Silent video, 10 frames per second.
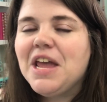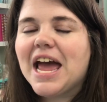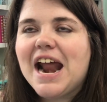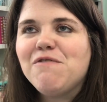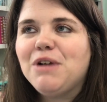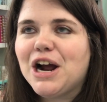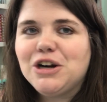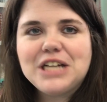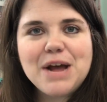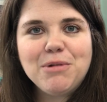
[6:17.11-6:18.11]
and everyone at
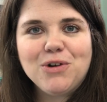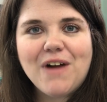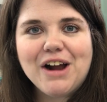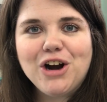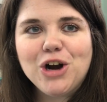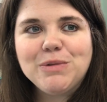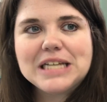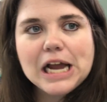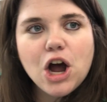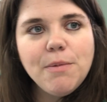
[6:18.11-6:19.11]
her table around her was
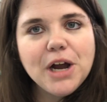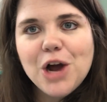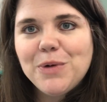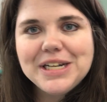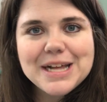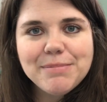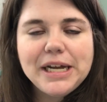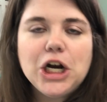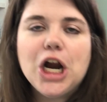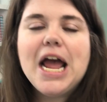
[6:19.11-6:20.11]
like, oh my god, what is that
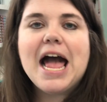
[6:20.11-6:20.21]
planner?